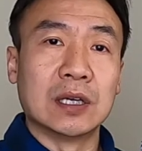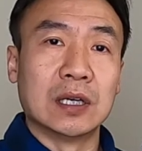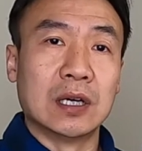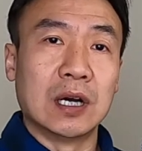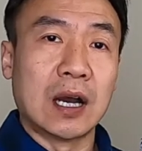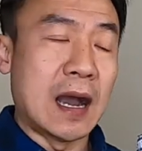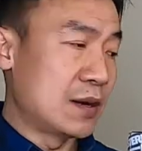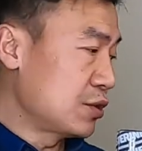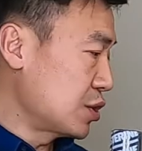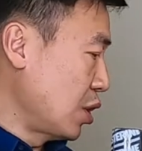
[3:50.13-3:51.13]
uh,
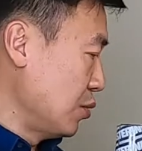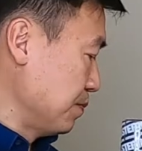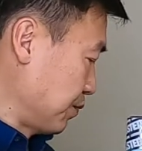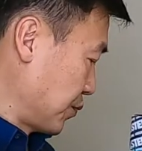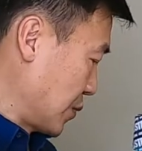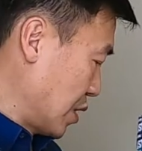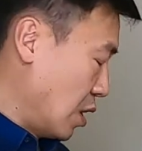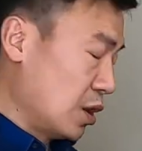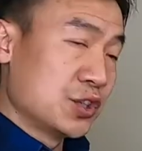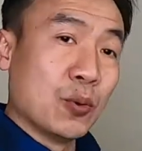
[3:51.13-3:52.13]
hydrosol.
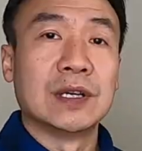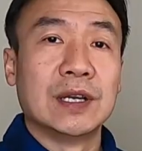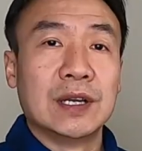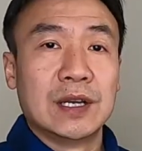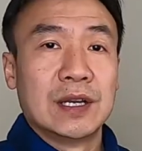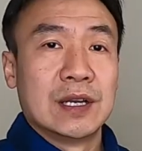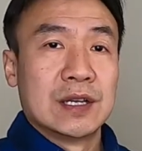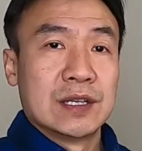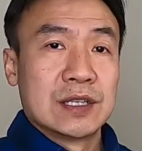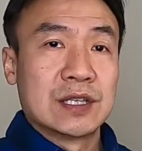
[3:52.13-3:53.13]
Or
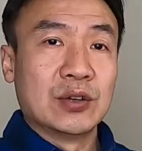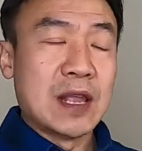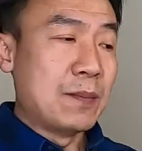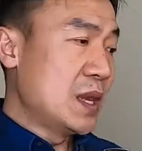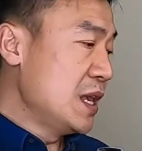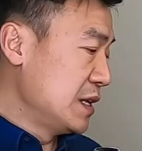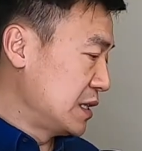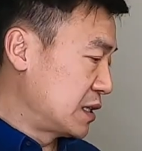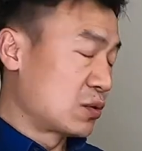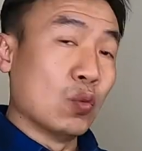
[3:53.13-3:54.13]
so that
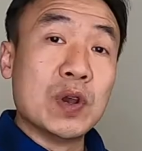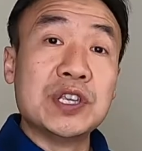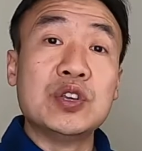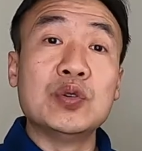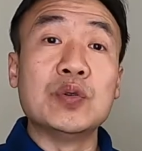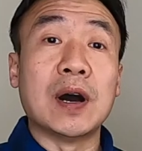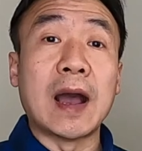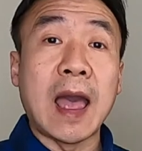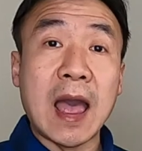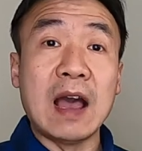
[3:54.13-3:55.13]
means when
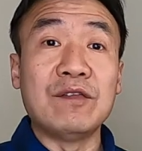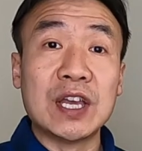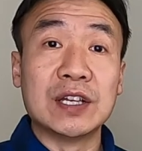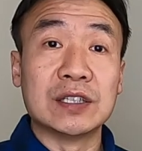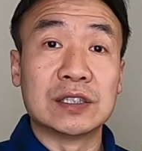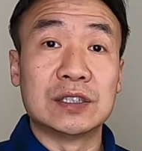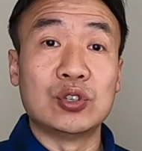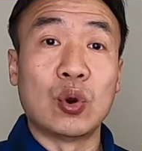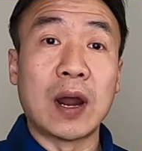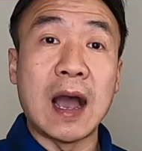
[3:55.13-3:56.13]
you having
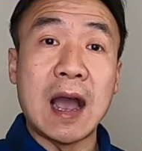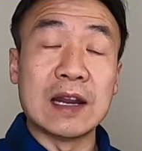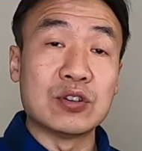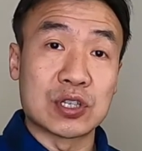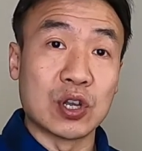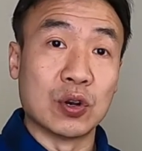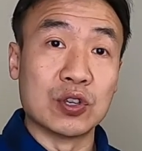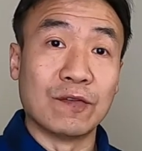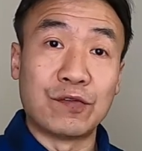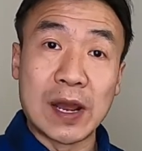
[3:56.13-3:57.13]
your
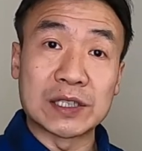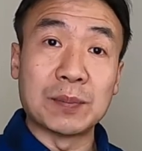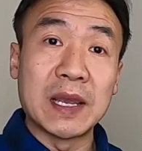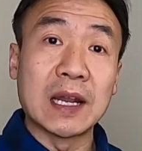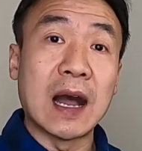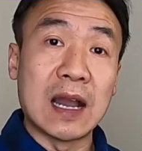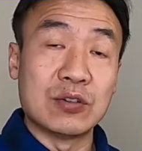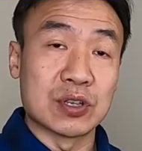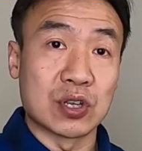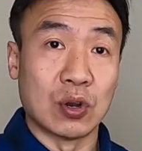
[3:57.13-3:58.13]
hydrosol, your fresh made
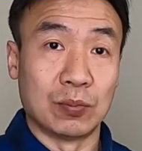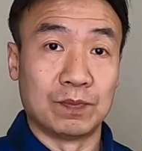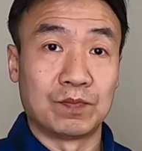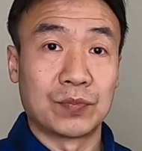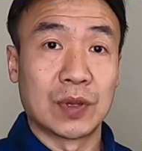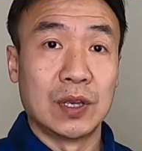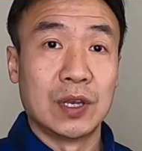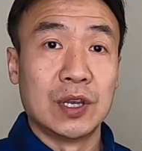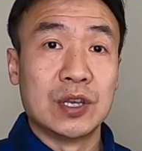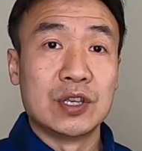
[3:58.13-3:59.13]
hydrosol,
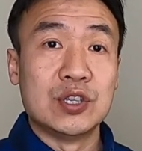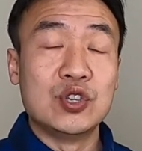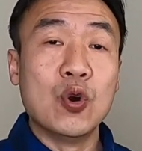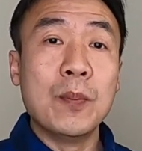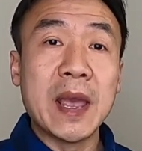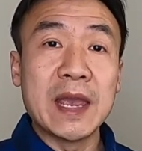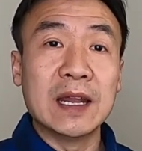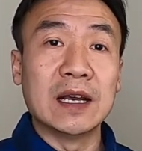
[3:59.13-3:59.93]
you made